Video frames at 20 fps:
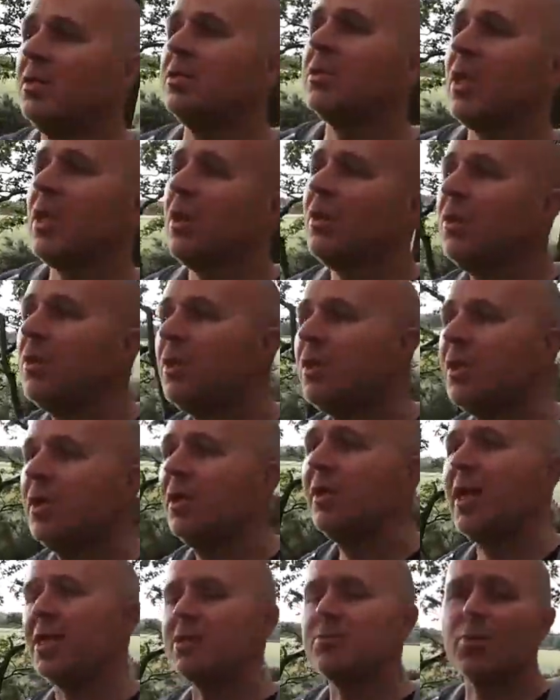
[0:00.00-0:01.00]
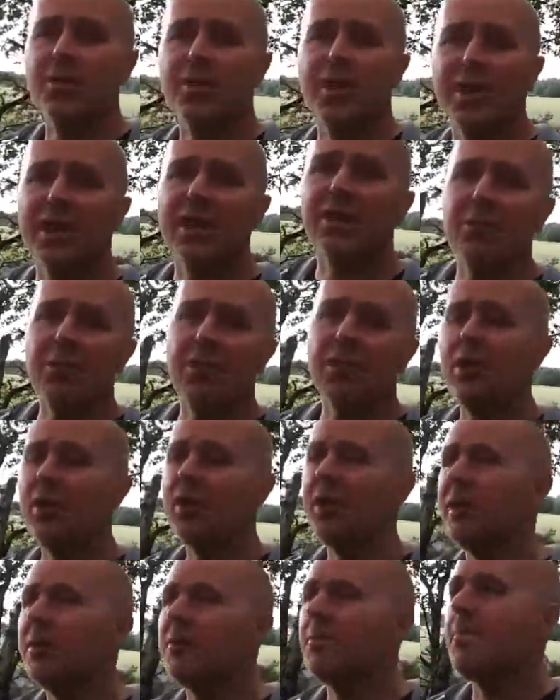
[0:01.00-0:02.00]
So that's my thinking
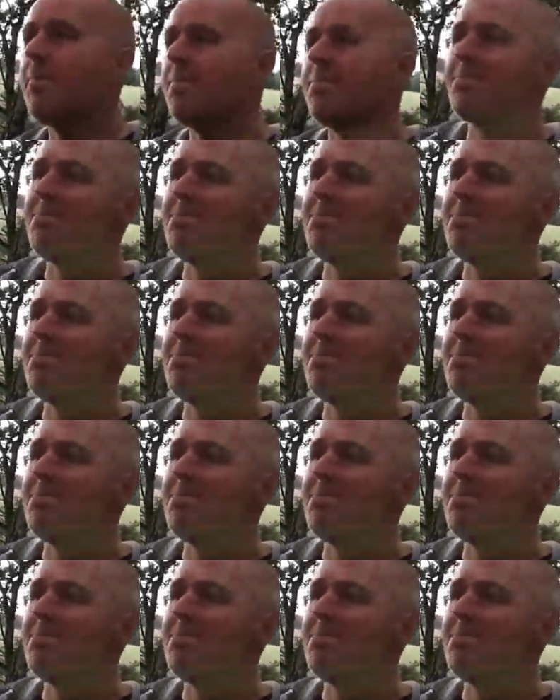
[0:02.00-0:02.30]
behind it.